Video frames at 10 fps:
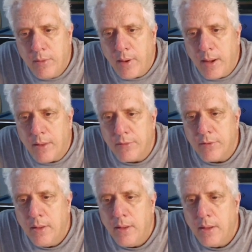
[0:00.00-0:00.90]
rails,
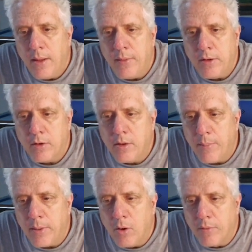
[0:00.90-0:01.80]
and then you're
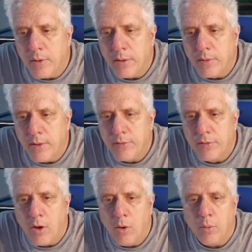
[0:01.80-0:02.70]
coming over into this
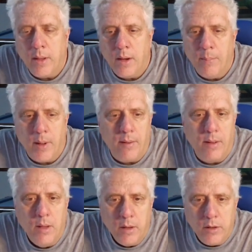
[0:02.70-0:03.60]
zone.
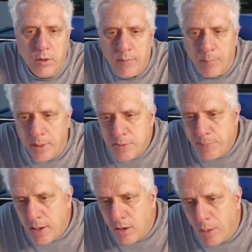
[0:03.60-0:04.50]
You have a much
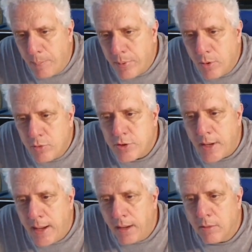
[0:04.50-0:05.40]
better approach
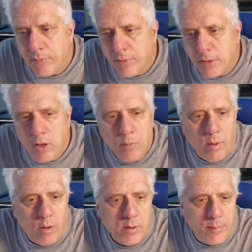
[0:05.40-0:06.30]
angle for the cue
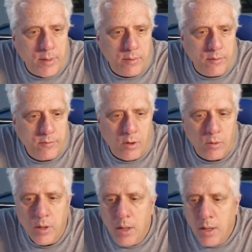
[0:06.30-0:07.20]
ball coming into this zone.
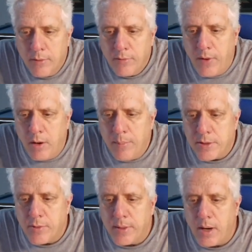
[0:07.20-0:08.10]
So very much
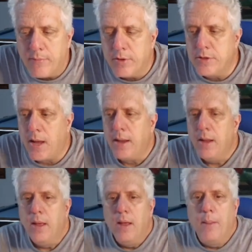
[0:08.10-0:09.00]
a recovery shot.
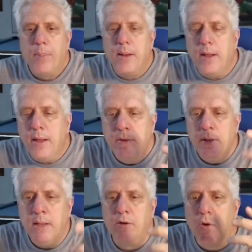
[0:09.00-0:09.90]
But isn't
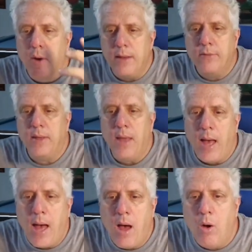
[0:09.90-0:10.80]
it crazy
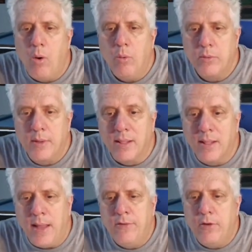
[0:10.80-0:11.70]
how the
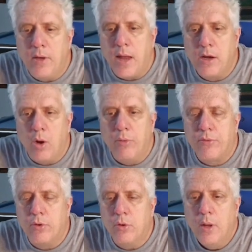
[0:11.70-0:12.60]
lengths you got to go
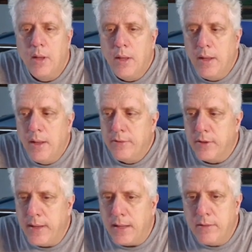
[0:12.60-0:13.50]
through to
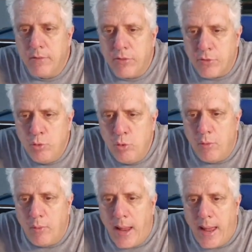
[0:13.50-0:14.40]
get through a
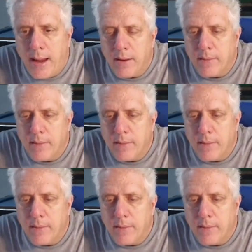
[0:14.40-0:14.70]
rack